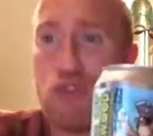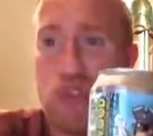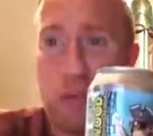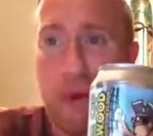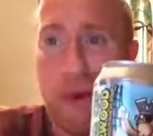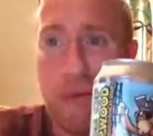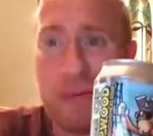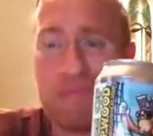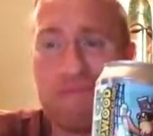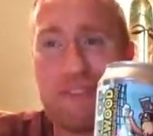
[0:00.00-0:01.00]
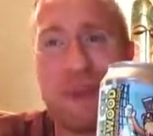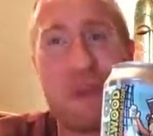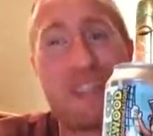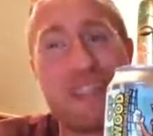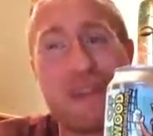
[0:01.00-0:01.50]
the rhubarb,
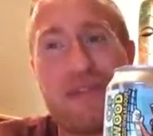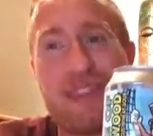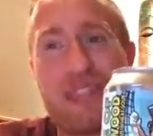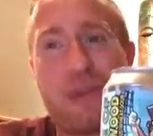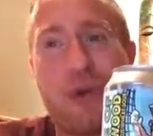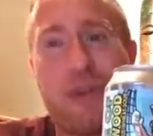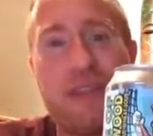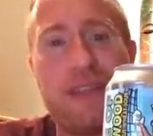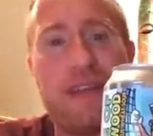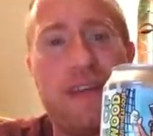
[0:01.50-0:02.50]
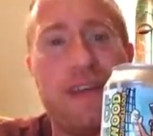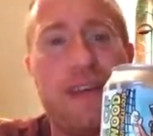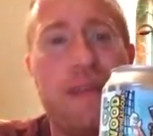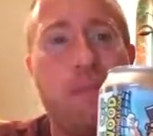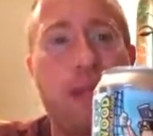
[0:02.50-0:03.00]
which is a bit of a disappointment,
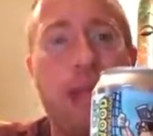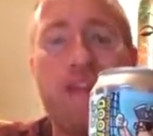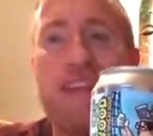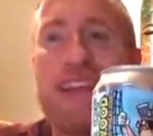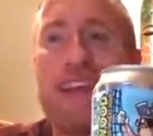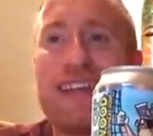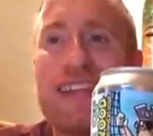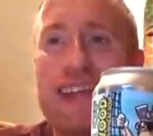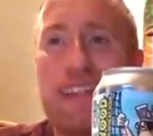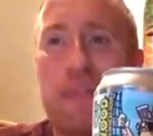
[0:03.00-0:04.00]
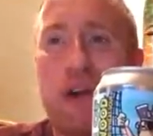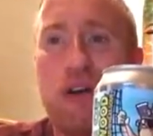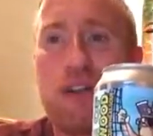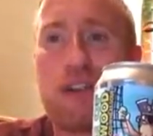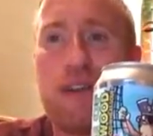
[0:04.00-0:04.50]
but everything else ticks the
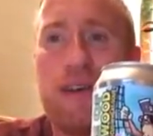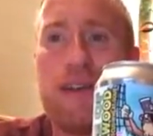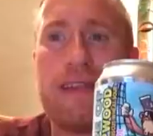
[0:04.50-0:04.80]
box.